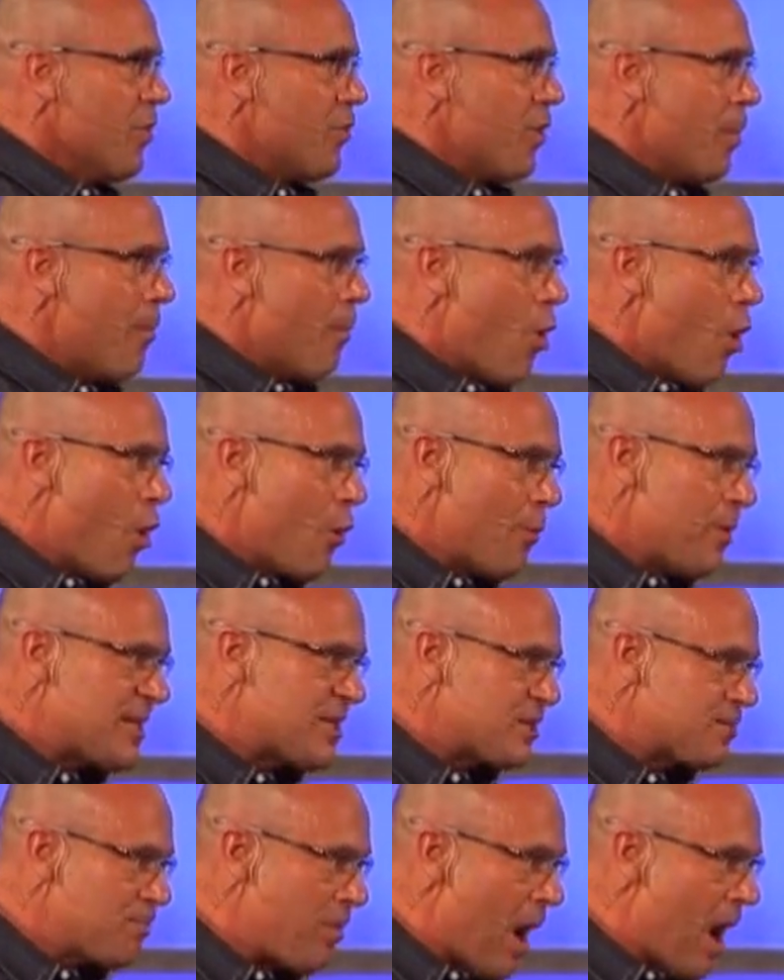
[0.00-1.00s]
The more
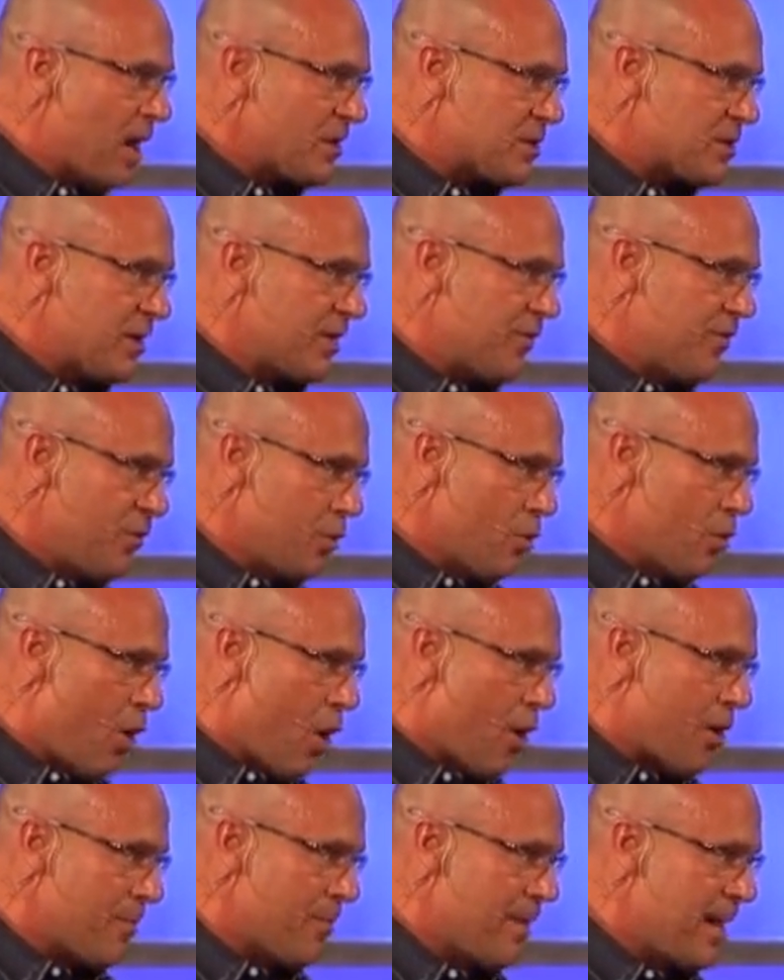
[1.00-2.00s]
responsive you
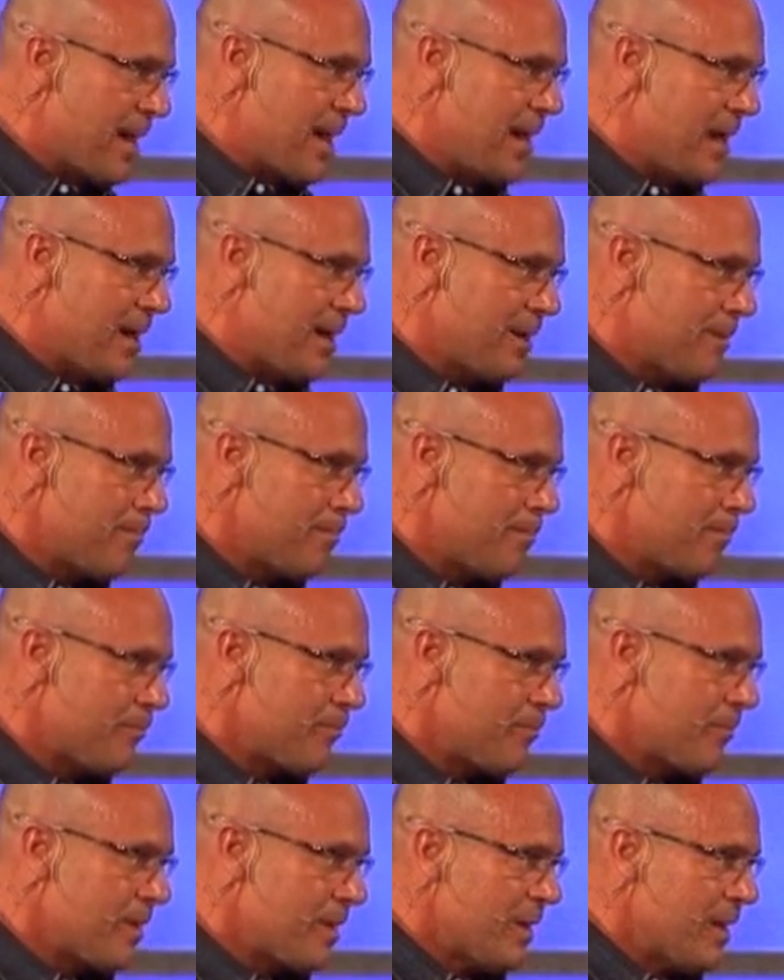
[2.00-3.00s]
are to me,
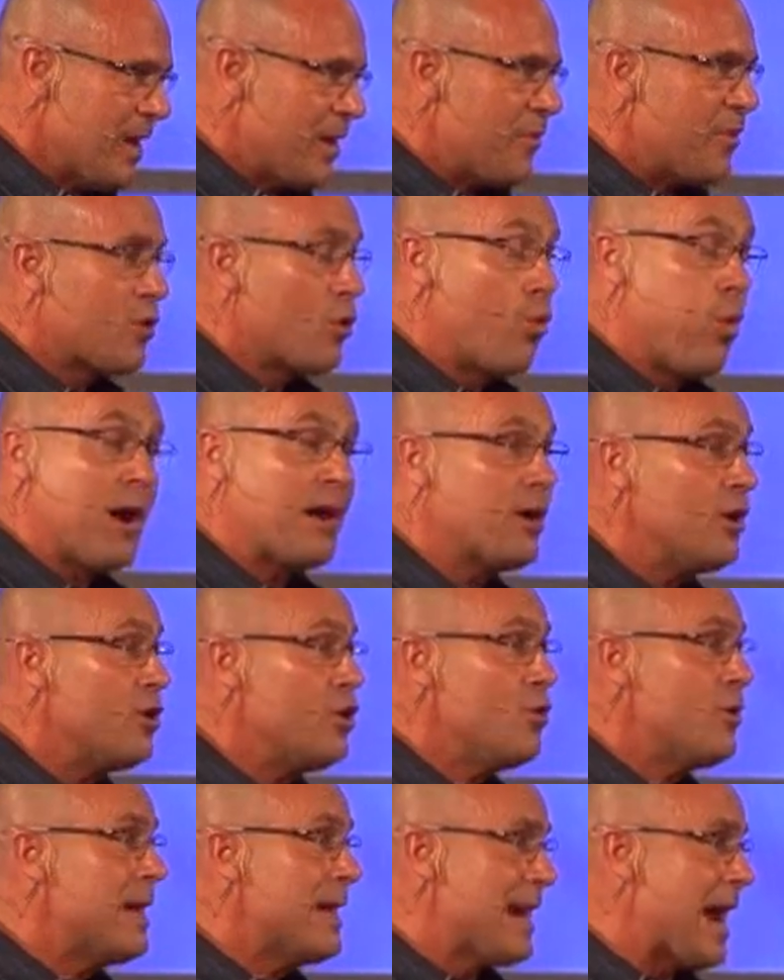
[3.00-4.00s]
the quicker
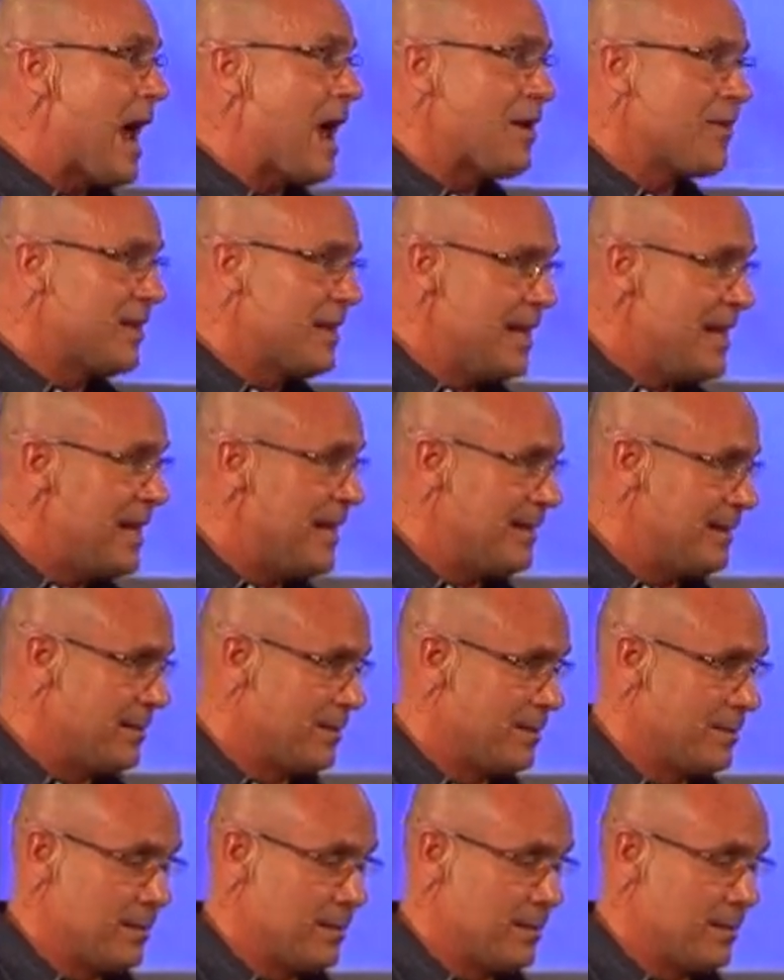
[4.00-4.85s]
you get out of the heat.